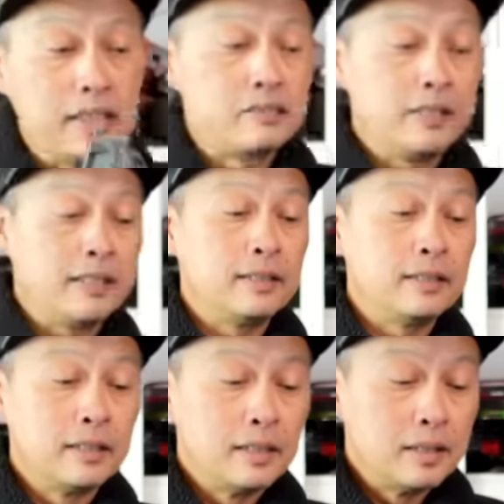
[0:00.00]
does fit in.
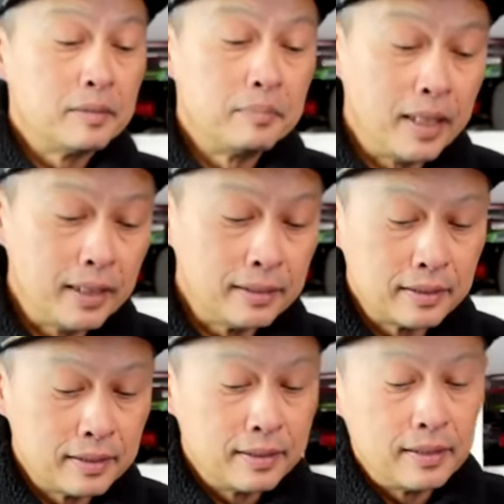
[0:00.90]
But
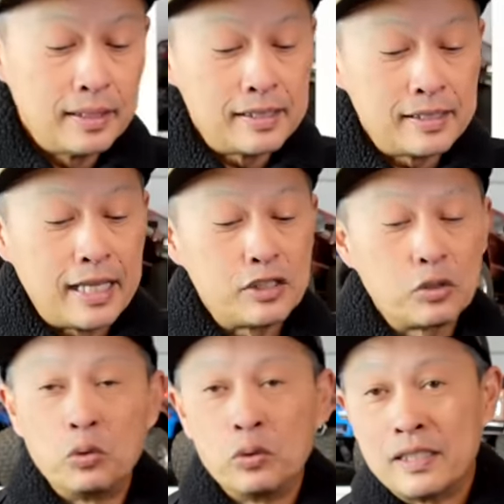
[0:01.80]
it stays cool.